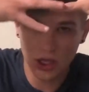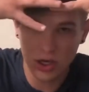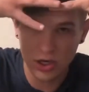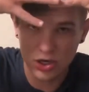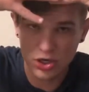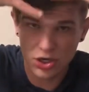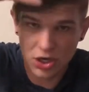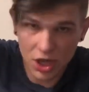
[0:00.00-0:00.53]

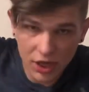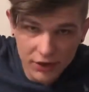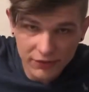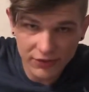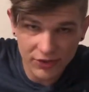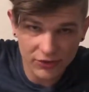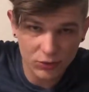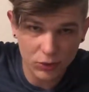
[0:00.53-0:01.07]
none of
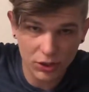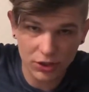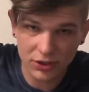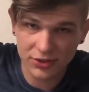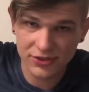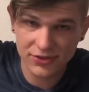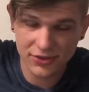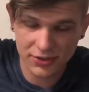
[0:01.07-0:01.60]
this
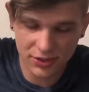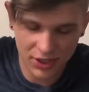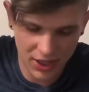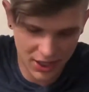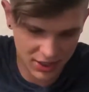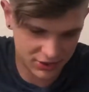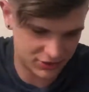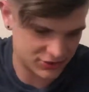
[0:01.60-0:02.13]
works.
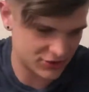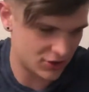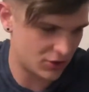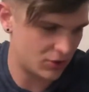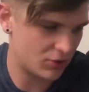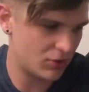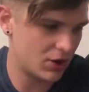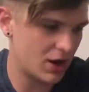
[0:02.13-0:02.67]
And
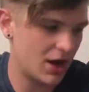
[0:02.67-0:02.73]
so